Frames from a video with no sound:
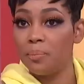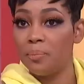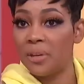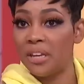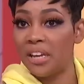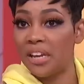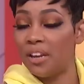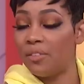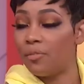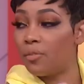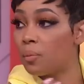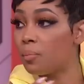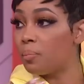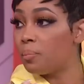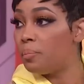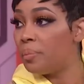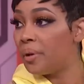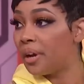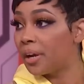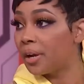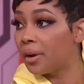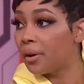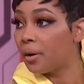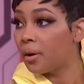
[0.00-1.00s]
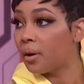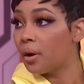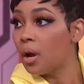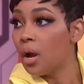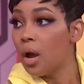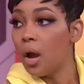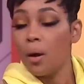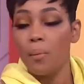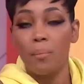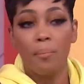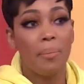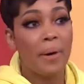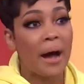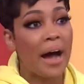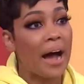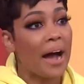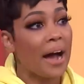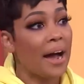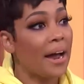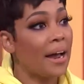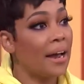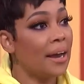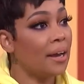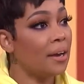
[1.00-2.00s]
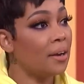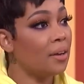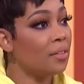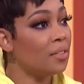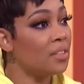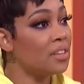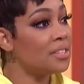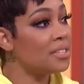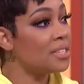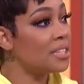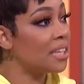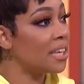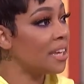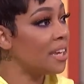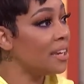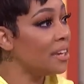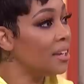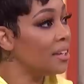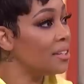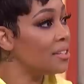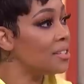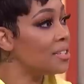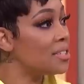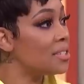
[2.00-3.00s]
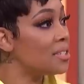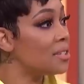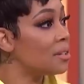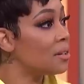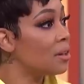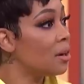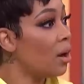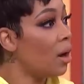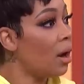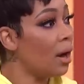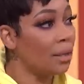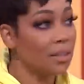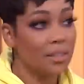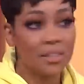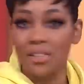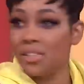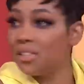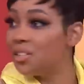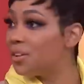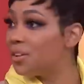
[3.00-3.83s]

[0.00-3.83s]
be even bigger by the skits, all of the